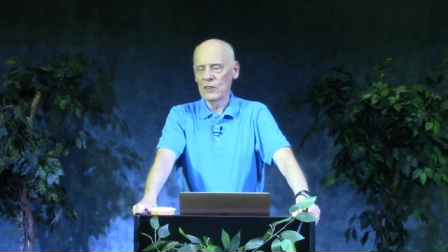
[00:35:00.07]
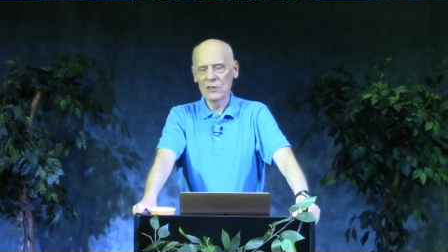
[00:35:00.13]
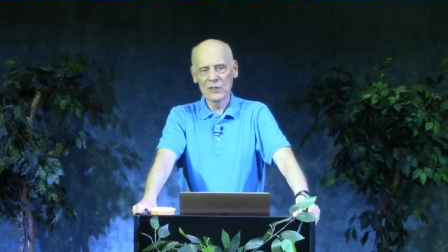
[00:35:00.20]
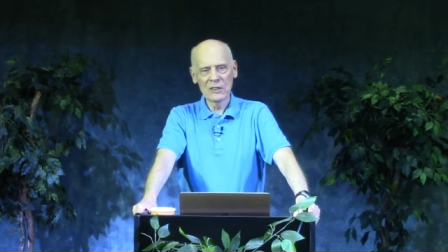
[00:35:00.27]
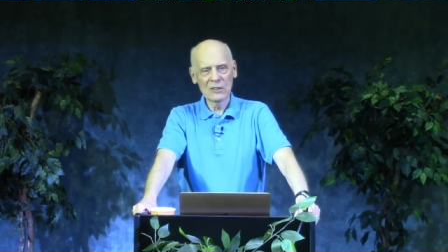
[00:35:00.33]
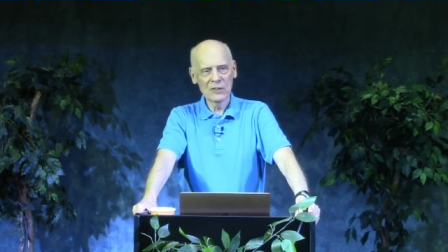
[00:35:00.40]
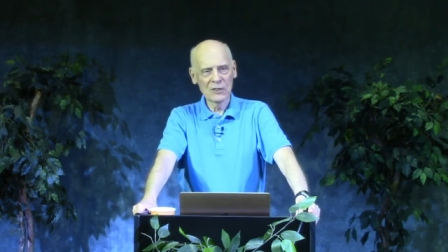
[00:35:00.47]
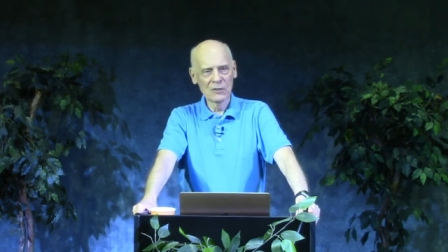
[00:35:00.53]

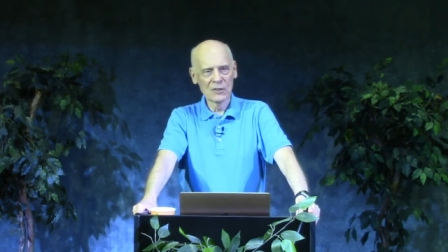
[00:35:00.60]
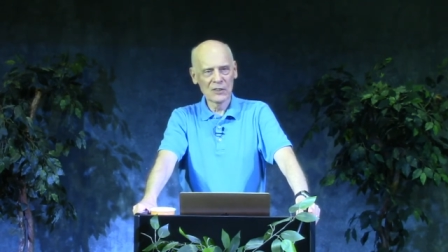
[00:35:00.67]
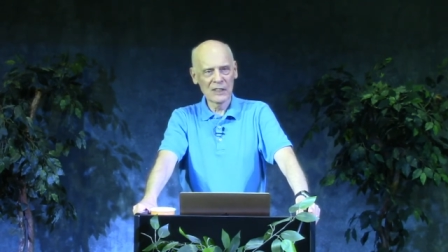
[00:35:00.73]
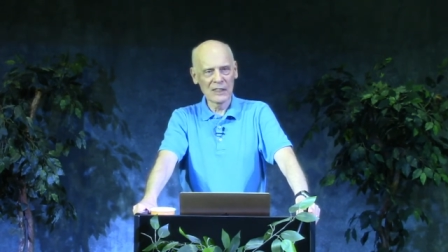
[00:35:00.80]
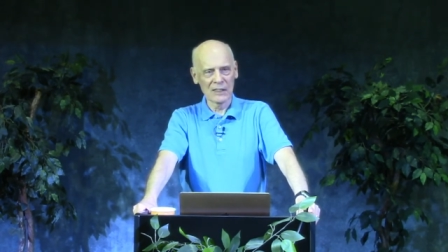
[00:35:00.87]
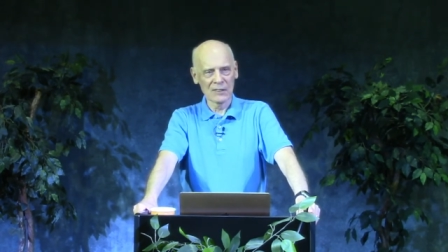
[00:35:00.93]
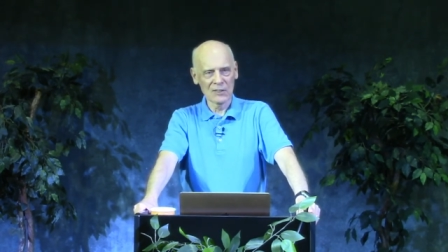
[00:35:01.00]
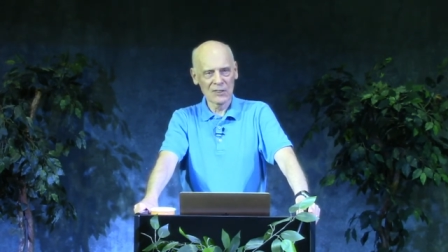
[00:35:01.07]
see two
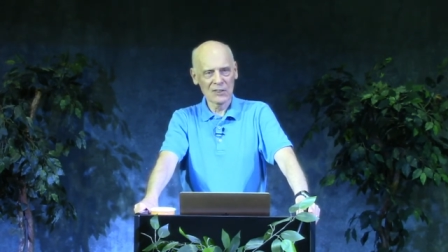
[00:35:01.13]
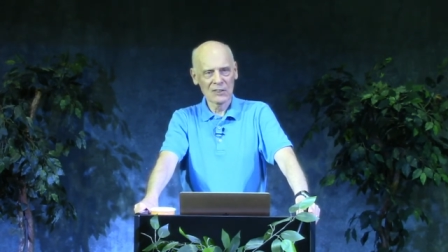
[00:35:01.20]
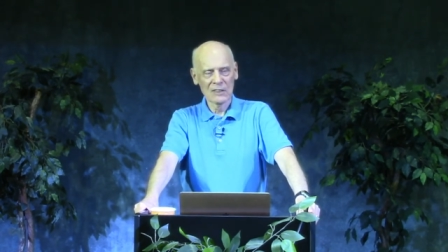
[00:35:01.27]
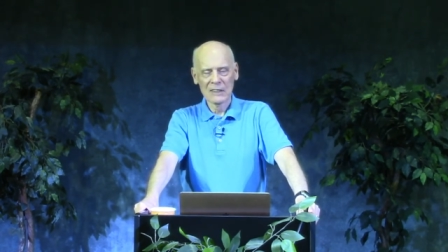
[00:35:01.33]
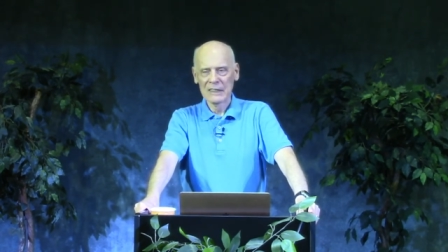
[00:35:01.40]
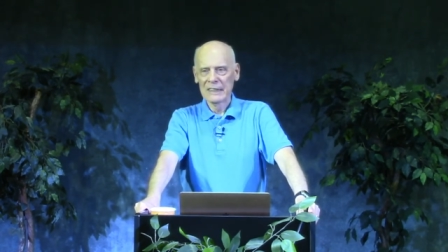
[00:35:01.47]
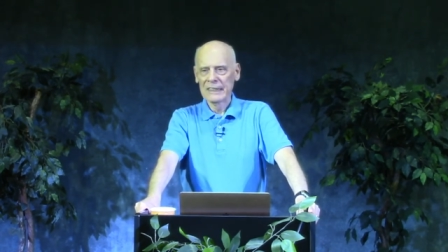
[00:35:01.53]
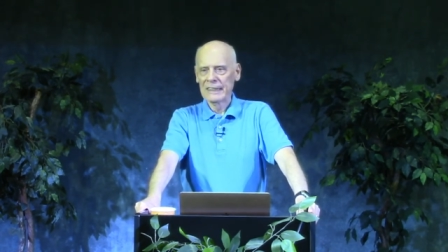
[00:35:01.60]
things.
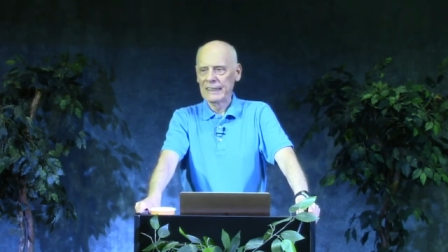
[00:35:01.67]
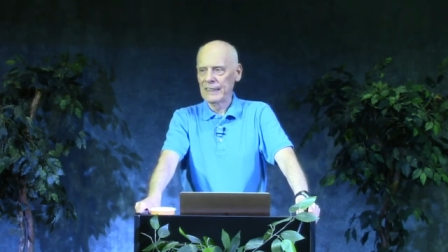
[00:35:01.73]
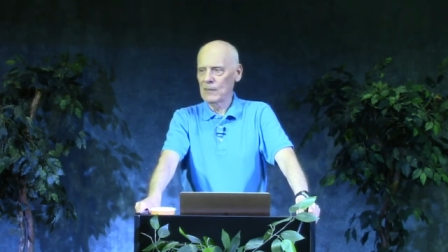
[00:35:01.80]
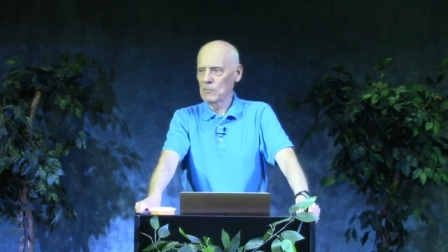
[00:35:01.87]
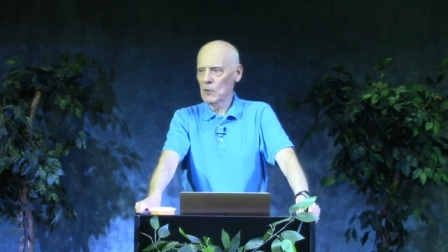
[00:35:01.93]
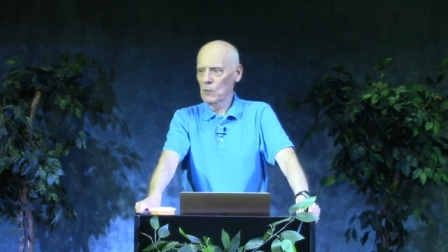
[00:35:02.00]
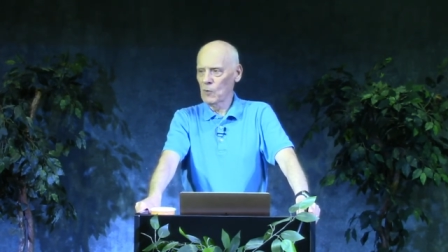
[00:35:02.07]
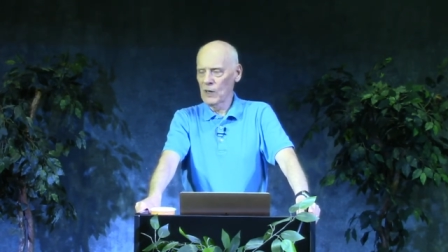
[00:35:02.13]

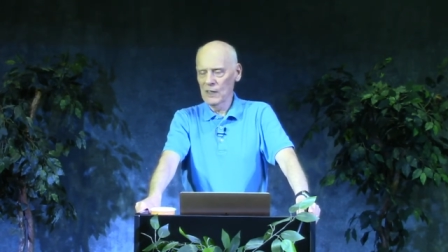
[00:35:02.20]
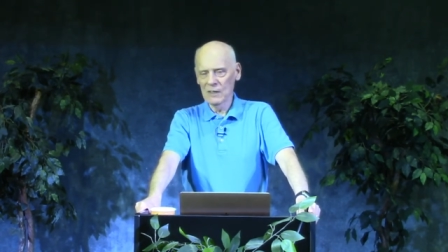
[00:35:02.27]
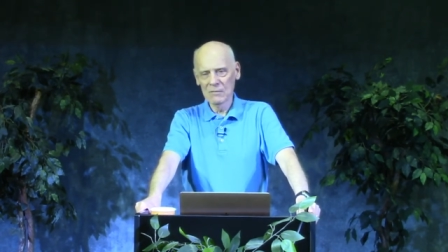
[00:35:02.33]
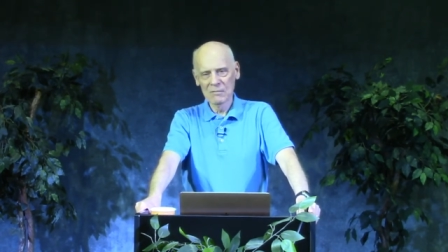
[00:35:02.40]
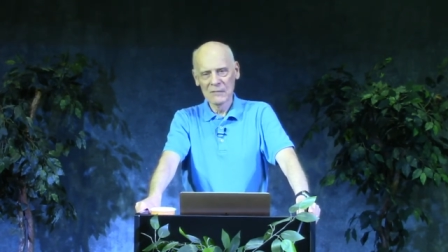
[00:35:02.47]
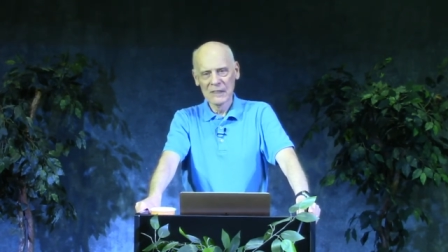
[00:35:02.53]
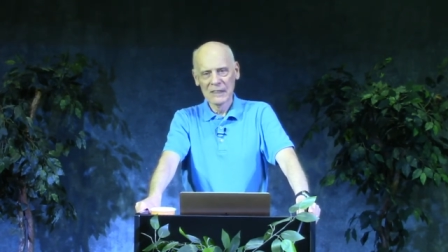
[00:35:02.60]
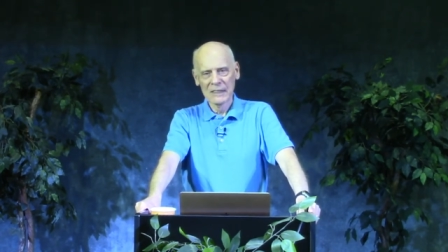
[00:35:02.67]
Number one,